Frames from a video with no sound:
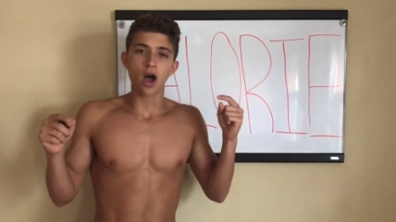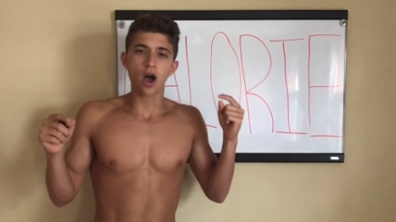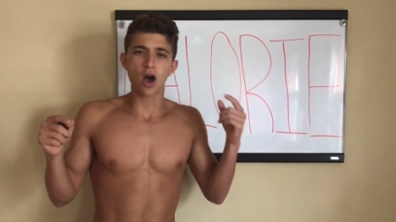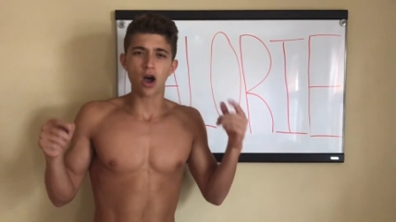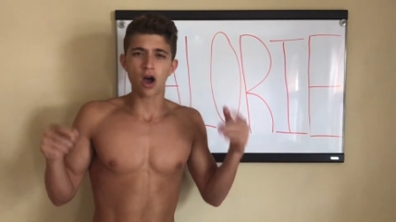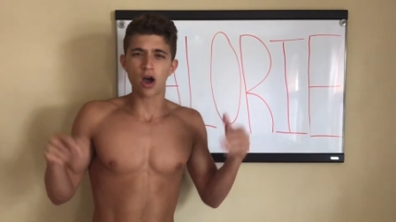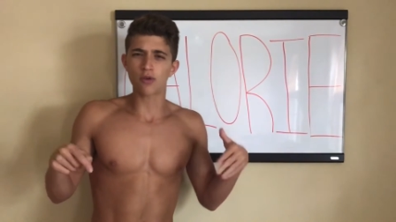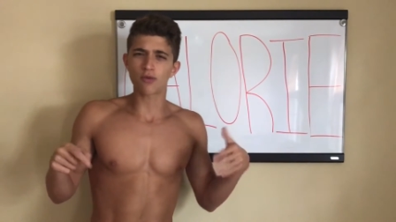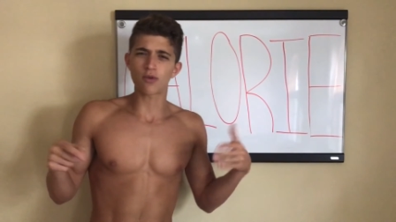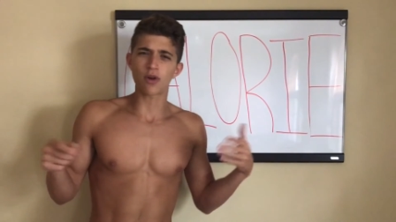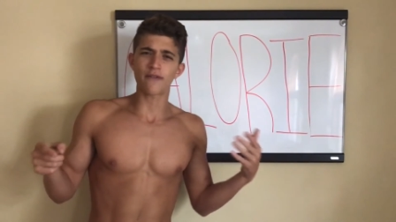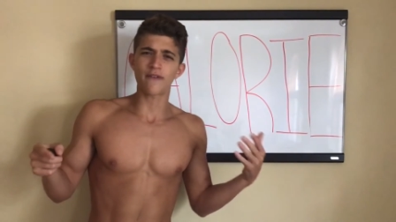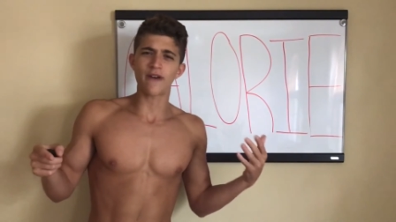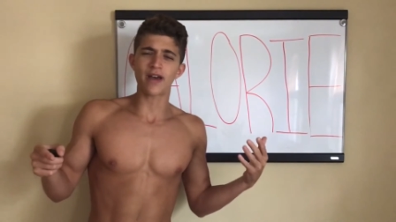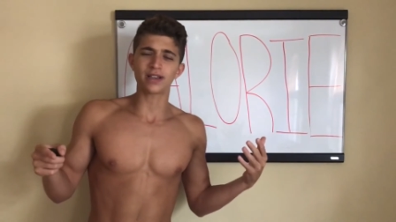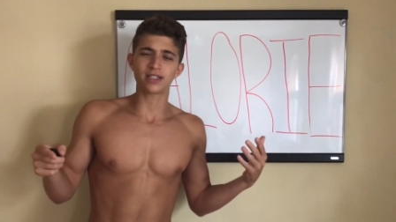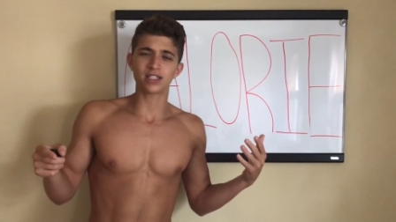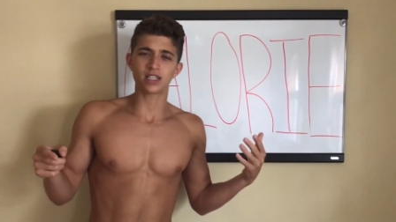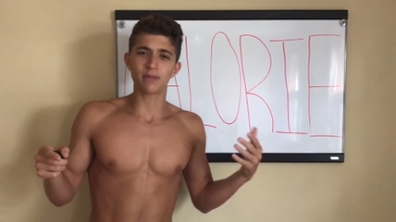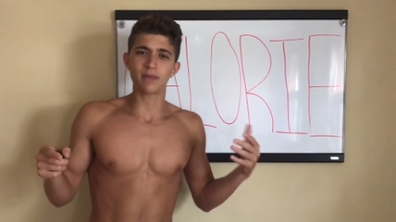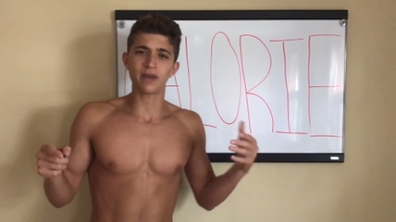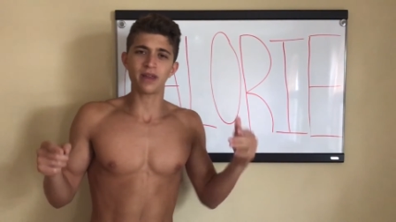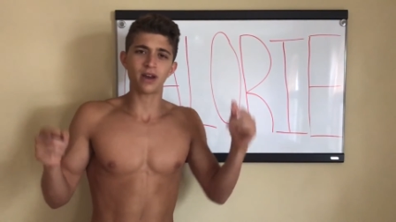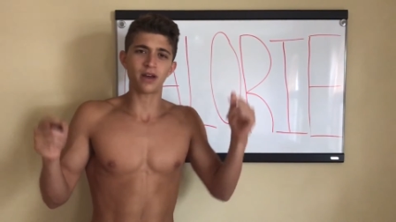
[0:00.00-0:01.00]
a rough
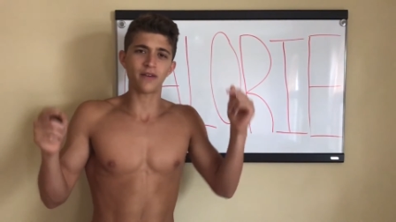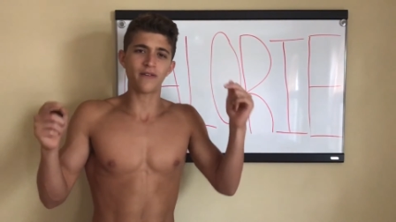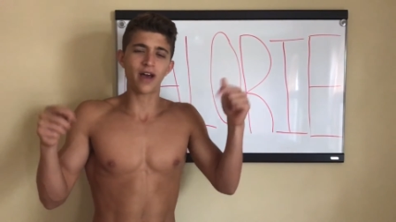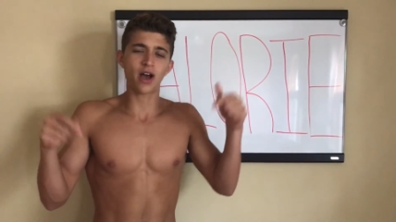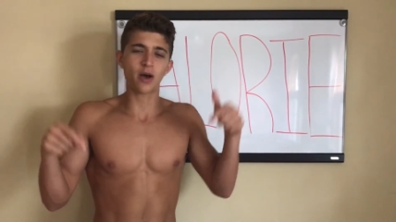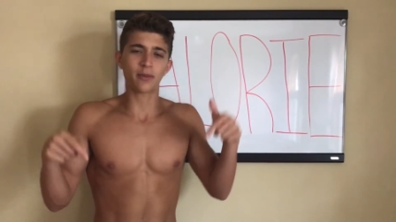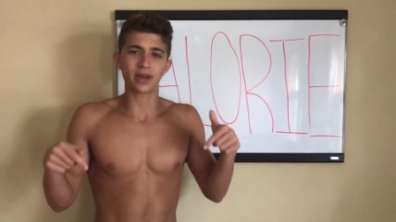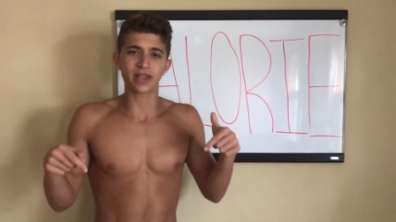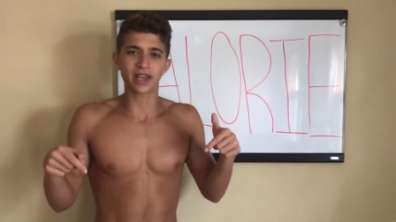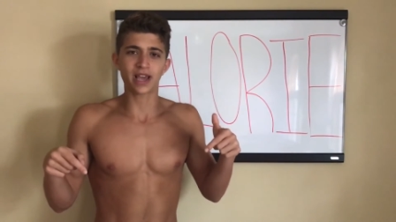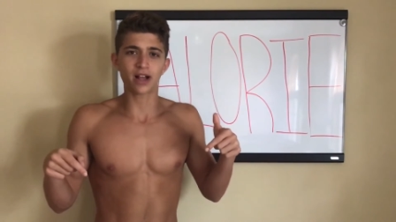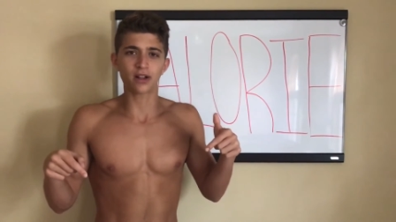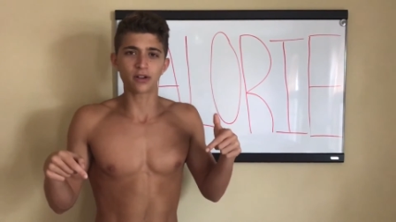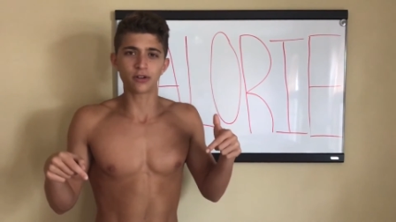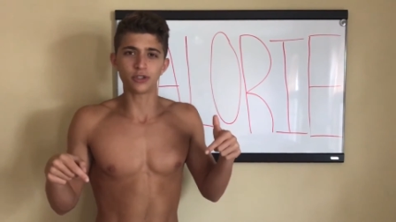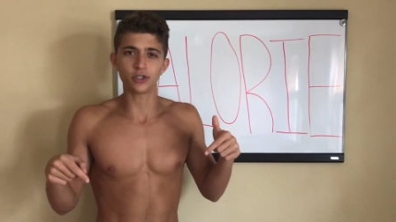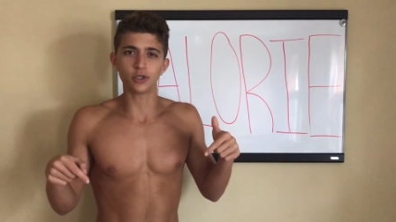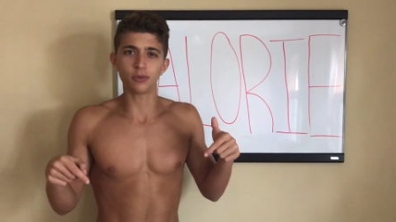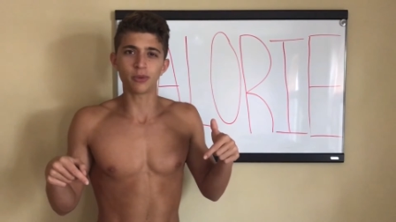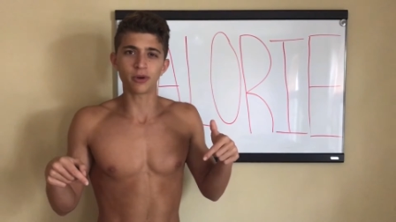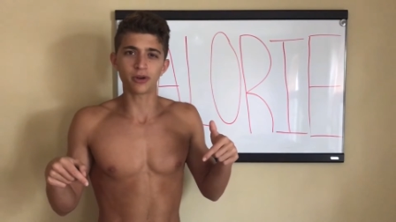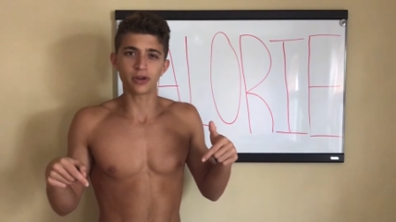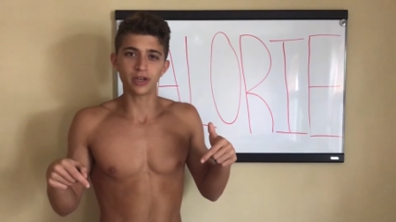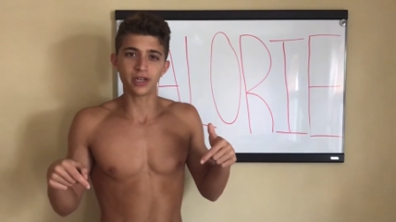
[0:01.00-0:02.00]
estimate of how many calories
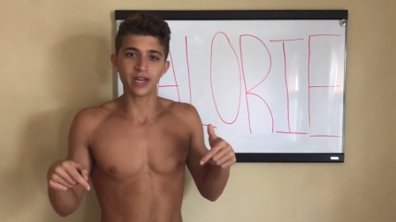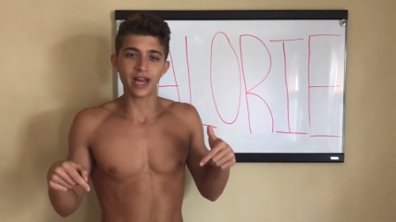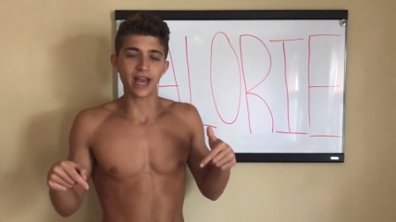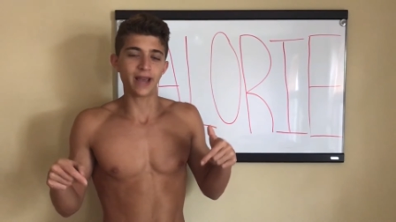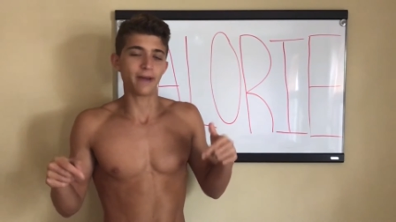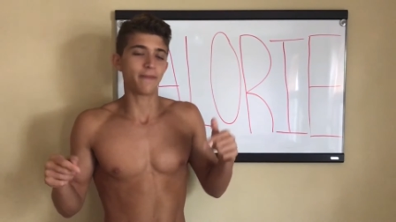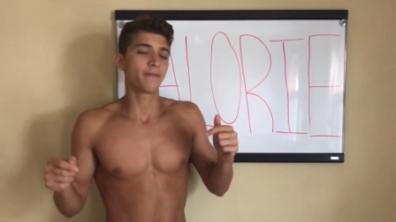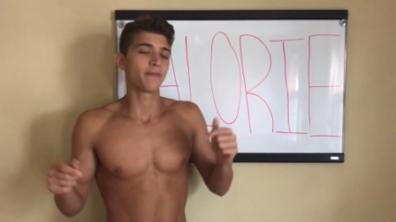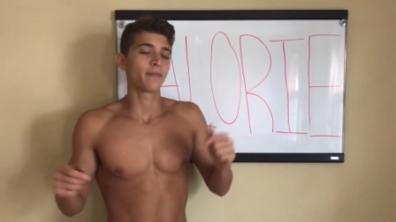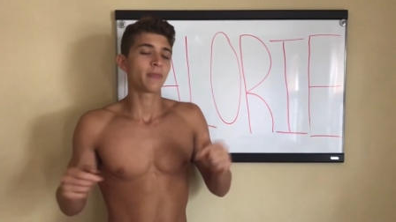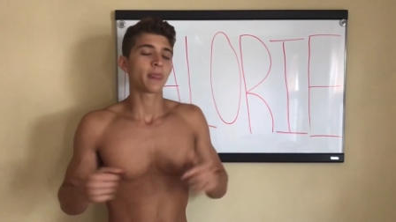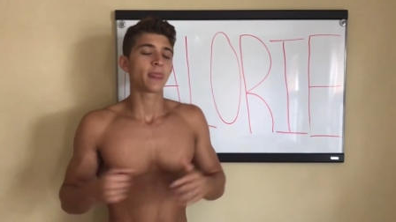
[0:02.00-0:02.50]
you burn a day.